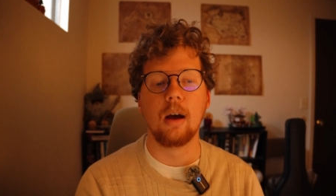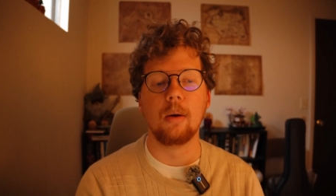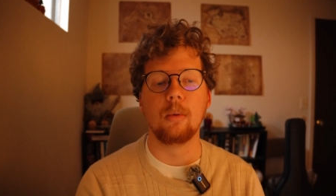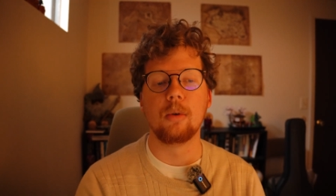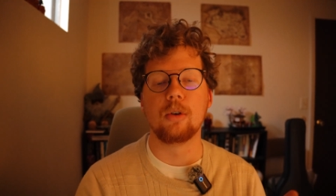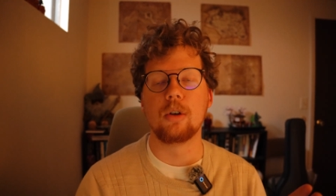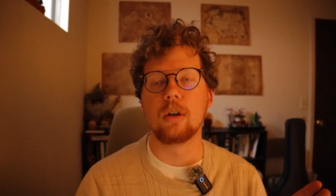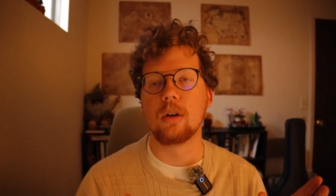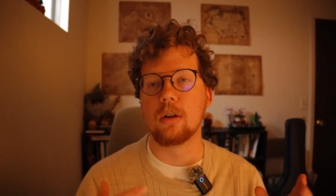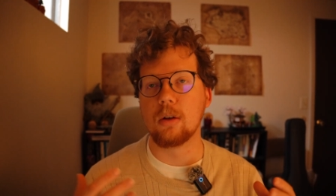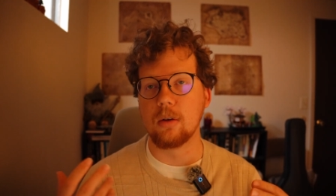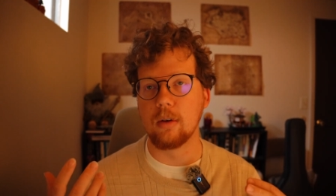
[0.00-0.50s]

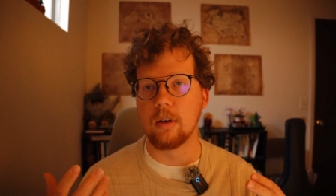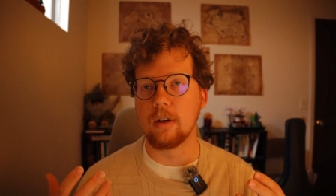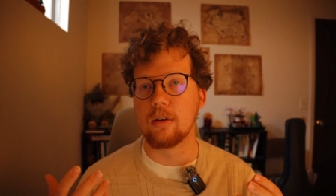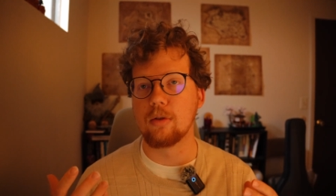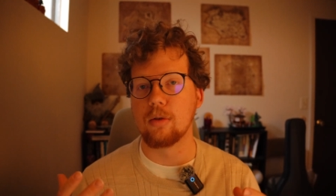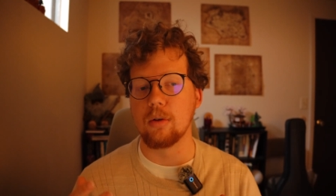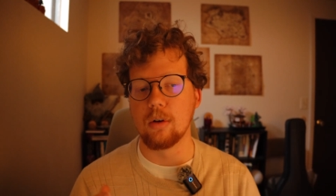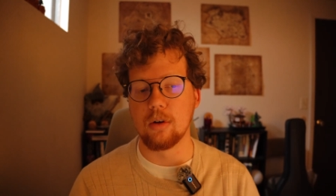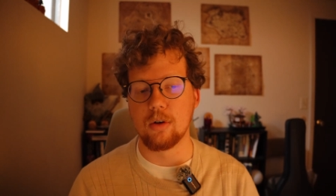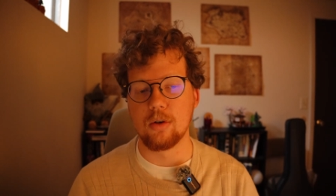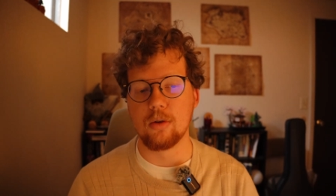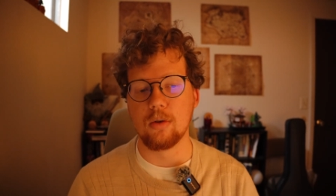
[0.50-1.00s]
which includes
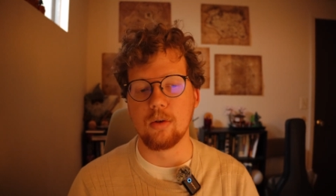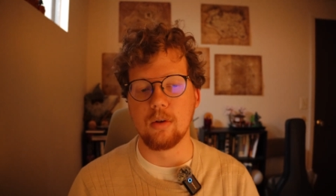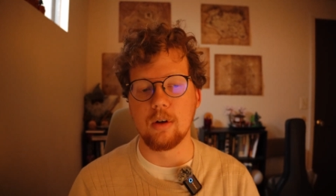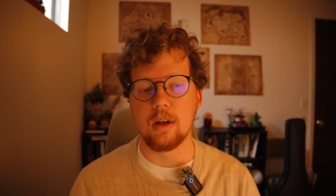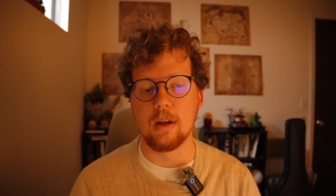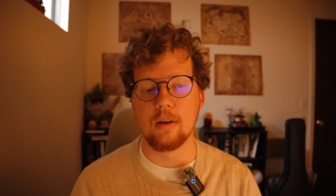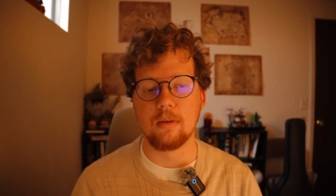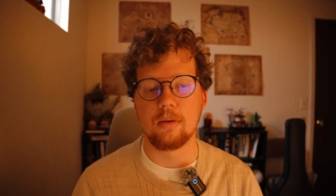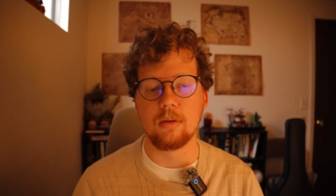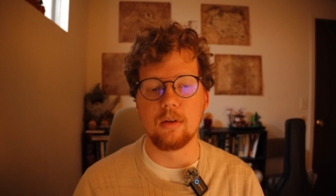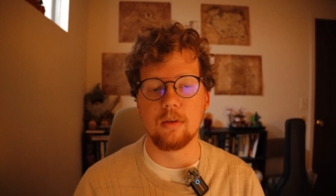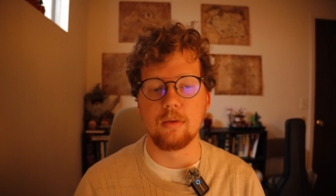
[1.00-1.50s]
traditional
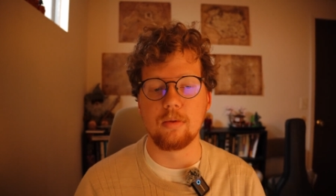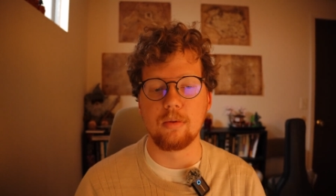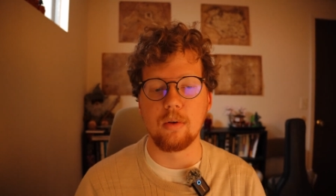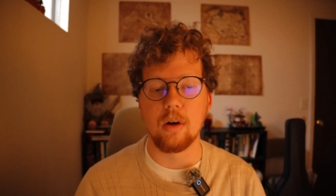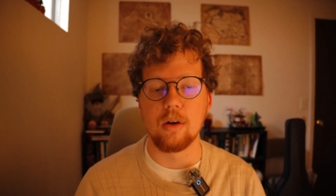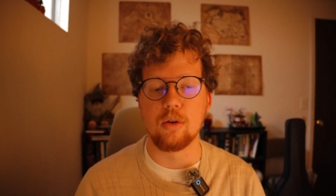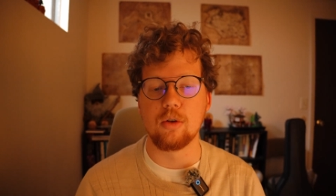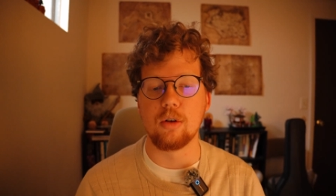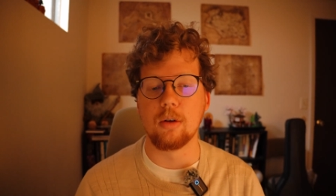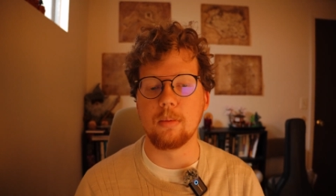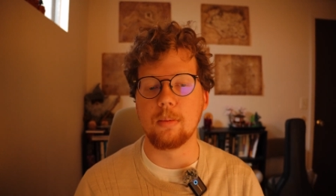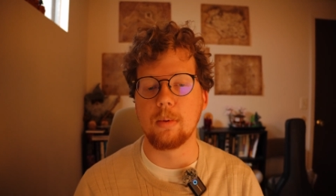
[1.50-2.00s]
gifts of
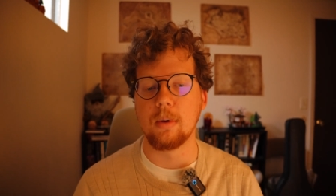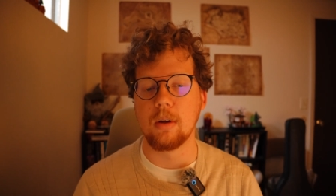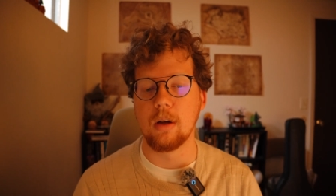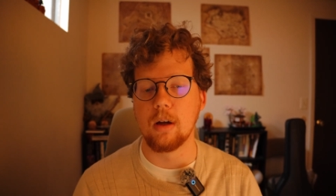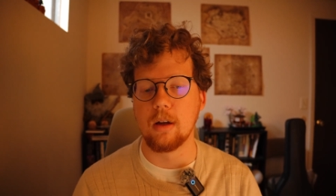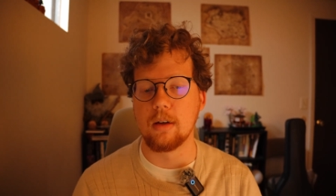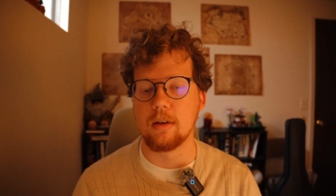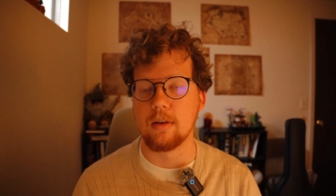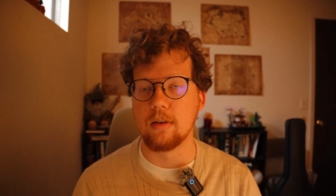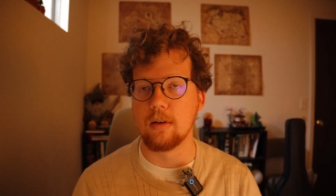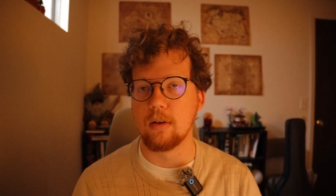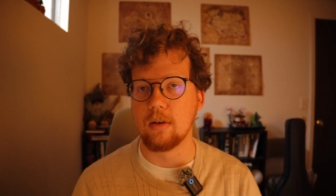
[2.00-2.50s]
friendship
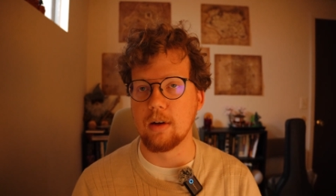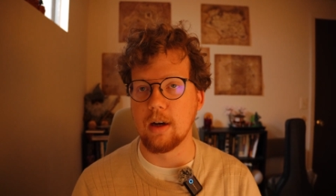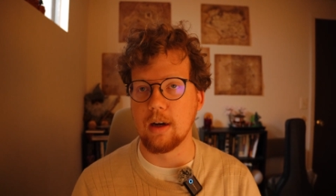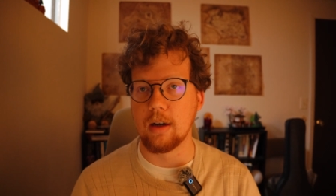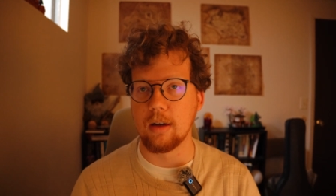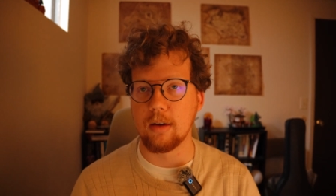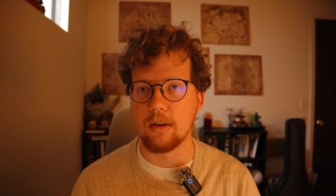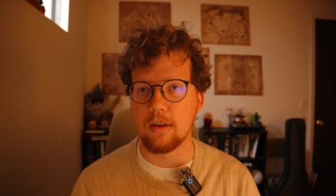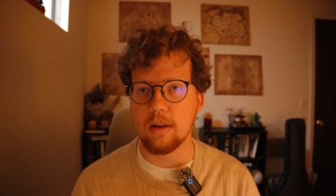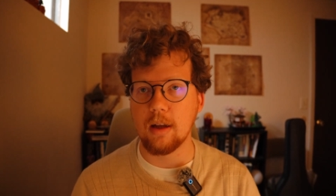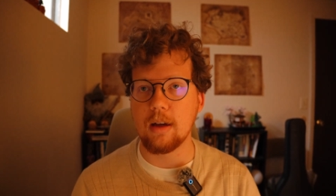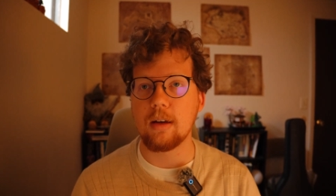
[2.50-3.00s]
to the
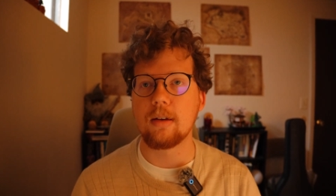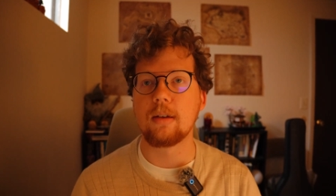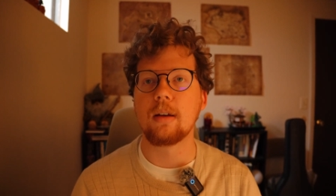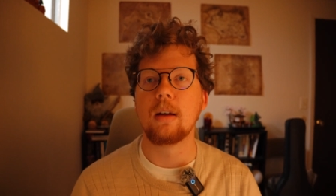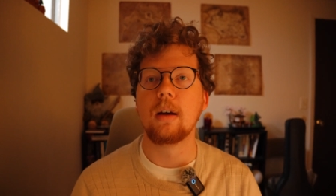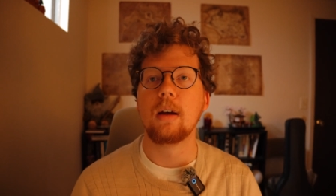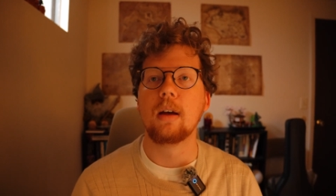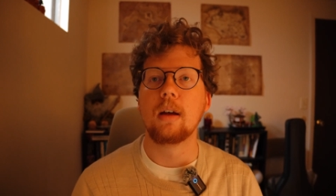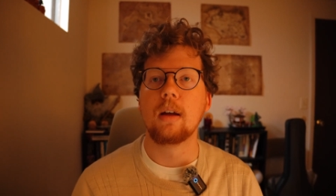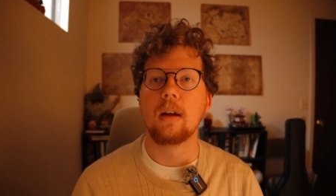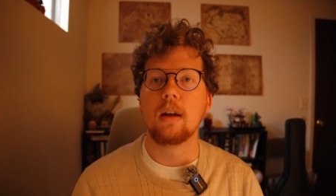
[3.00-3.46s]
United States.